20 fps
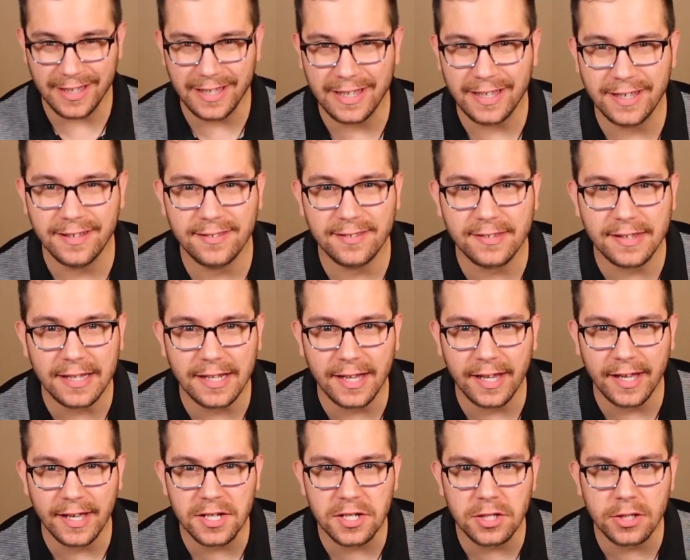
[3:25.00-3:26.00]

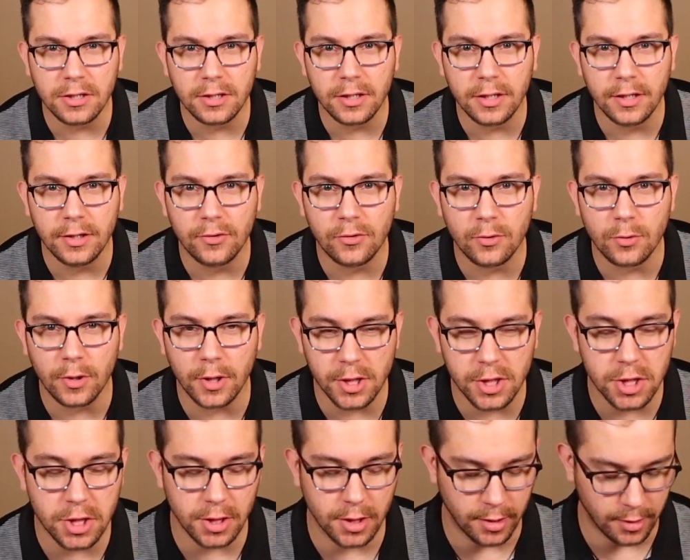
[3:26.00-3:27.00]
Installation
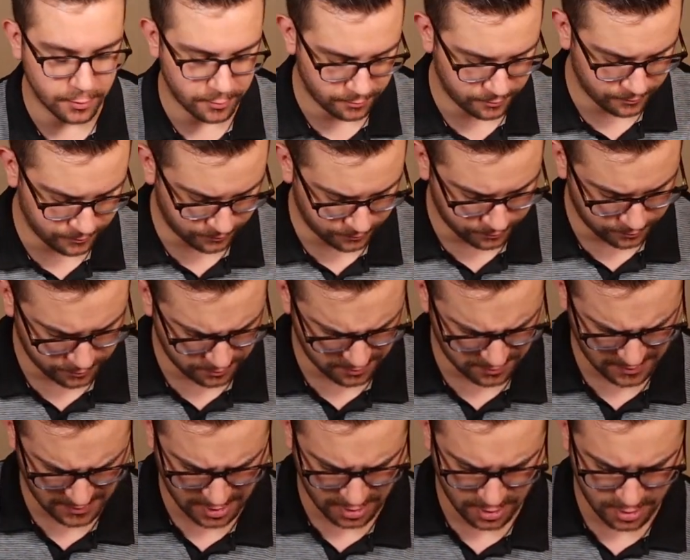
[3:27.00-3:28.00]
instruction.
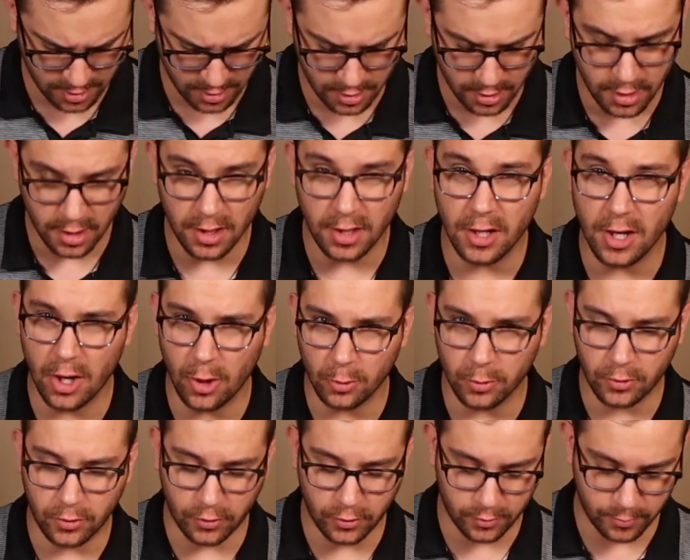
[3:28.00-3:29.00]

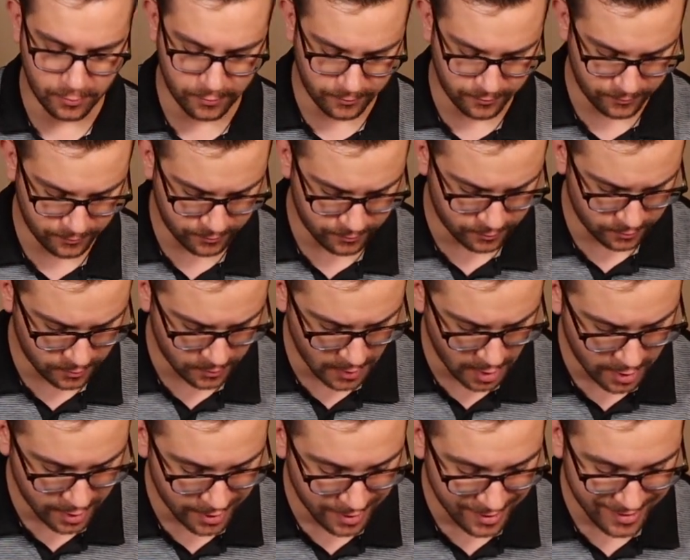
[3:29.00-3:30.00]
Note:
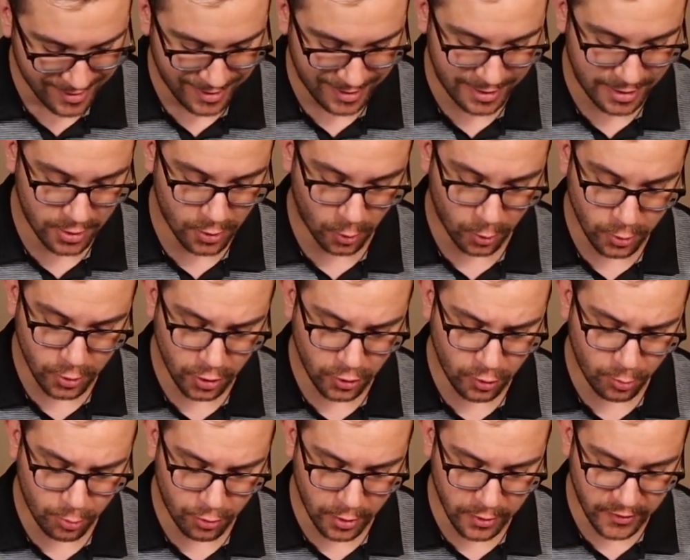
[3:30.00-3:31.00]
in order
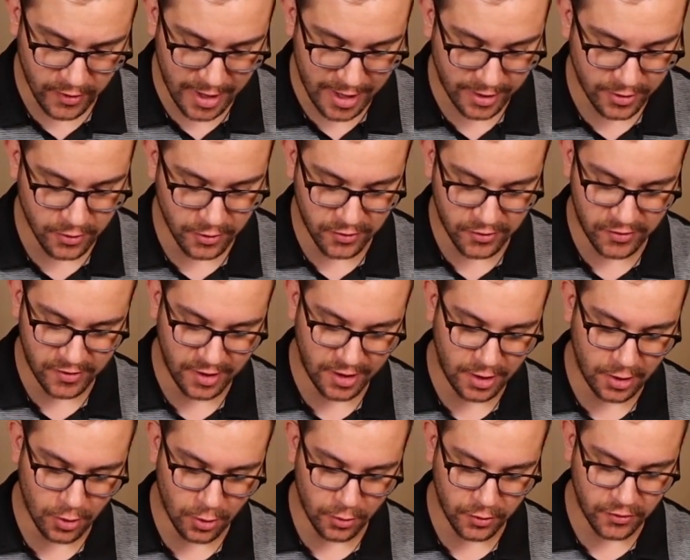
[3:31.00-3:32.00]
to protect the
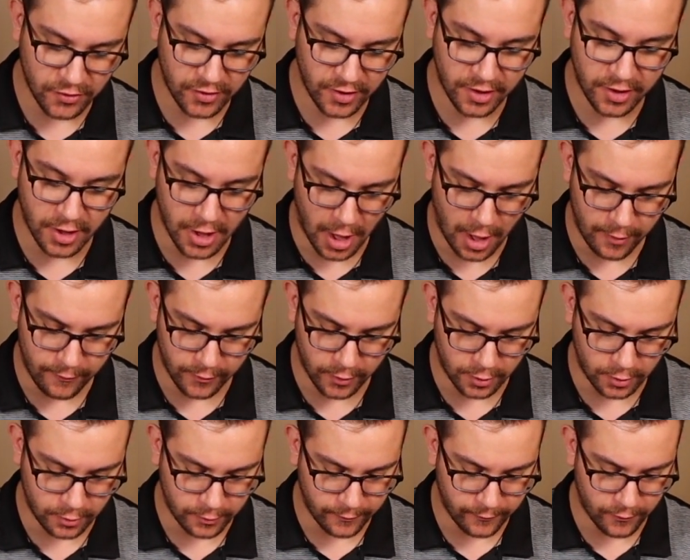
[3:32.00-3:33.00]
single seat
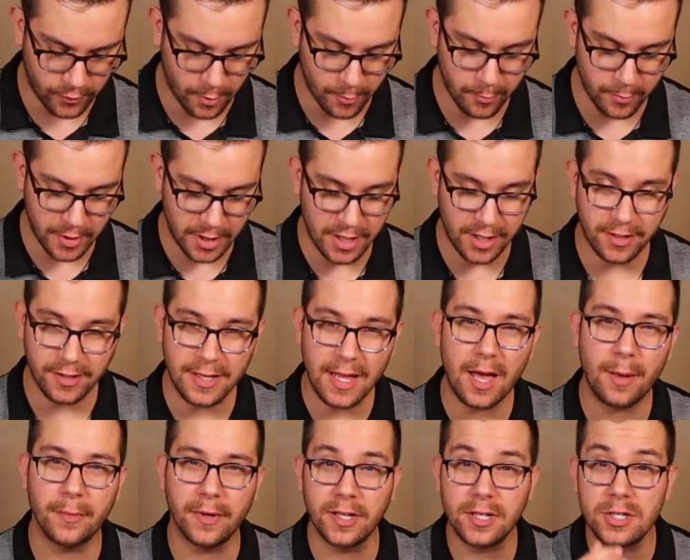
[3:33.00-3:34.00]
cover from being
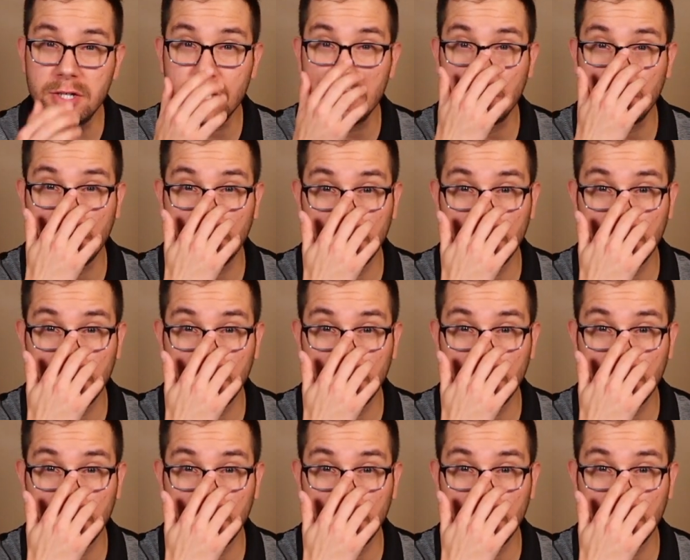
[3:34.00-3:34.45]
damaged,